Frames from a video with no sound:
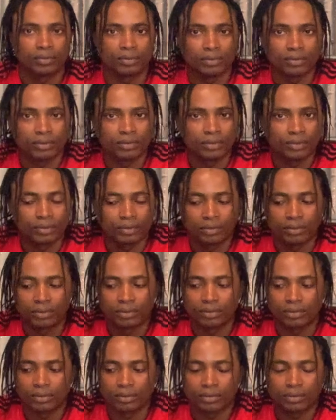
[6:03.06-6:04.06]

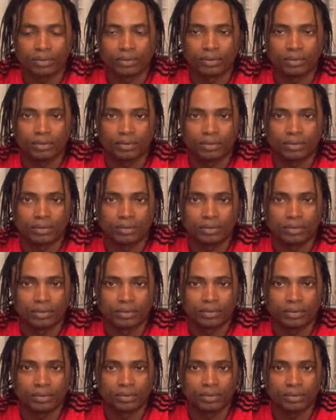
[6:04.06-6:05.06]

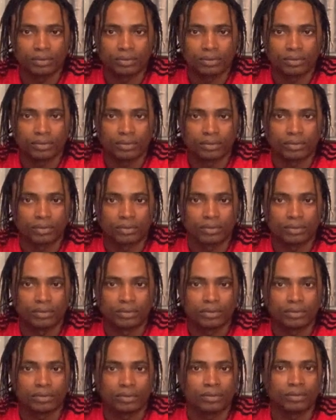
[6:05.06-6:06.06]

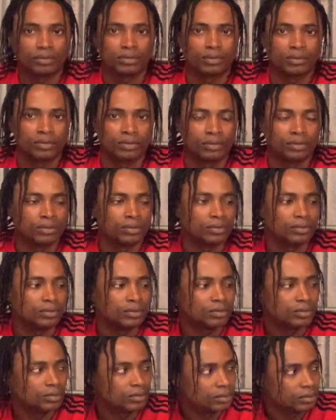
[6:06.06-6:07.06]

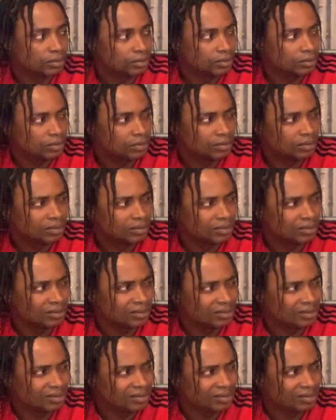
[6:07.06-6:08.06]

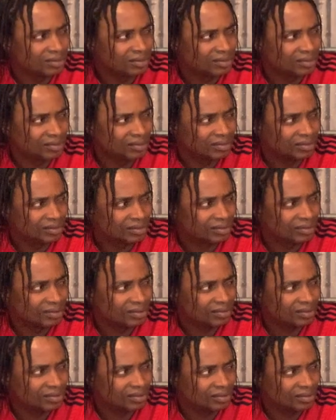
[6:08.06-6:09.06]

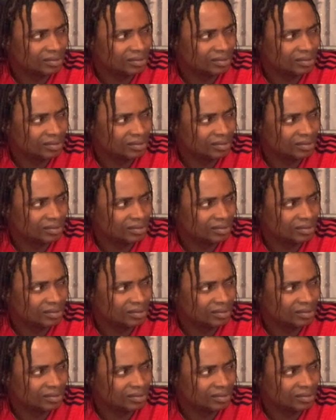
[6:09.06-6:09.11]
The person shown says nothing.